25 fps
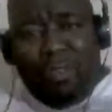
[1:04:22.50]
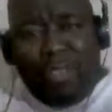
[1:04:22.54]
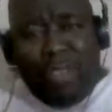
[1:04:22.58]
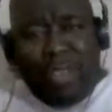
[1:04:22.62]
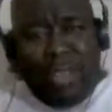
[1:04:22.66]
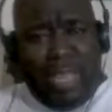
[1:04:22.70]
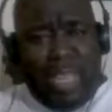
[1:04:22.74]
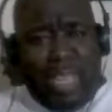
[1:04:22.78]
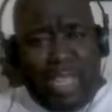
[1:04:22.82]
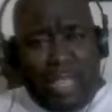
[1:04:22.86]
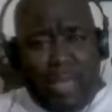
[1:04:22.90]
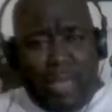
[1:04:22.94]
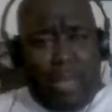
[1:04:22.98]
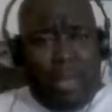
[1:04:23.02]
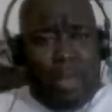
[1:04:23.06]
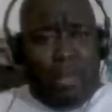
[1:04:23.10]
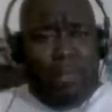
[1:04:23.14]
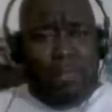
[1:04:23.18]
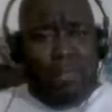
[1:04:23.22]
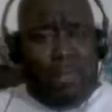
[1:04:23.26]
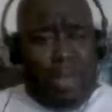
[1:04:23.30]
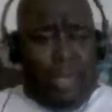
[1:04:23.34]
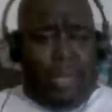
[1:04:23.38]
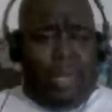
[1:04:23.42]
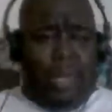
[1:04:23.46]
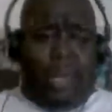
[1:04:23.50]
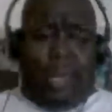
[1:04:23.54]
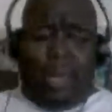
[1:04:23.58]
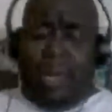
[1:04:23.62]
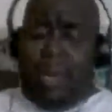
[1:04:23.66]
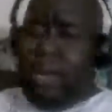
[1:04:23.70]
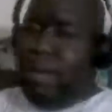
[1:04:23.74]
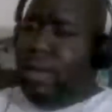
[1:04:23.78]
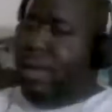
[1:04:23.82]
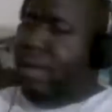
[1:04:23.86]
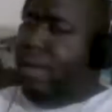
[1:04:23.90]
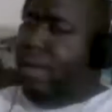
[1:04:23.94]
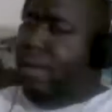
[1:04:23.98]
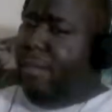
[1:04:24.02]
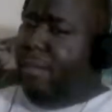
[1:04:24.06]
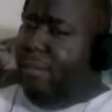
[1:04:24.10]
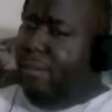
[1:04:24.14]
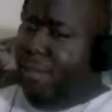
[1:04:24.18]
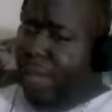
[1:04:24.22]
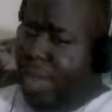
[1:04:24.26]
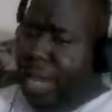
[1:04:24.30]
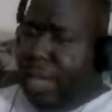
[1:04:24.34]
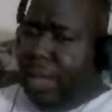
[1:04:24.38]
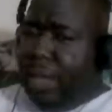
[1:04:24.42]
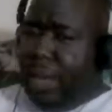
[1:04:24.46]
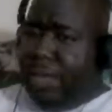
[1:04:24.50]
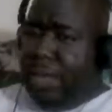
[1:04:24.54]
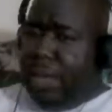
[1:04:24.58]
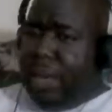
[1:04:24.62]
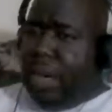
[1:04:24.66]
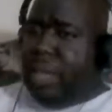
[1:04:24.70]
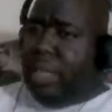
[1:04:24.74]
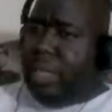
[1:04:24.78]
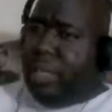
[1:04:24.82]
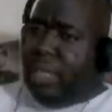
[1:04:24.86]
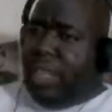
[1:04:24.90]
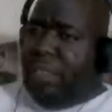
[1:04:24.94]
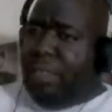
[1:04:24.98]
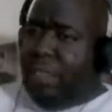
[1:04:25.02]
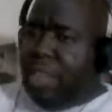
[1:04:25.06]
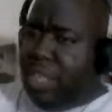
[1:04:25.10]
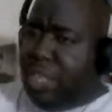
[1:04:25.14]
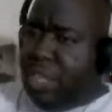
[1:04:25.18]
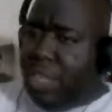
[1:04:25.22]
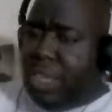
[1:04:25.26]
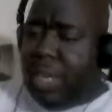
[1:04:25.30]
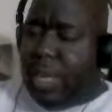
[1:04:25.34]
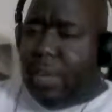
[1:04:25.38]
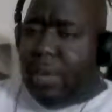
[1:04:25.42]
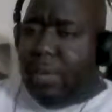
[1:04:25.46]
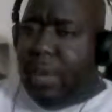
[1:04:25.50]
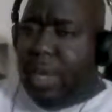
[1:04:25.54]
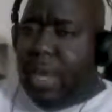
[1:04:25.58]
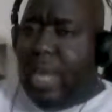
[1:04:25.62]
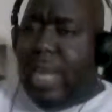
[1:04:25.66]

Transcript: for this particular film or TV show?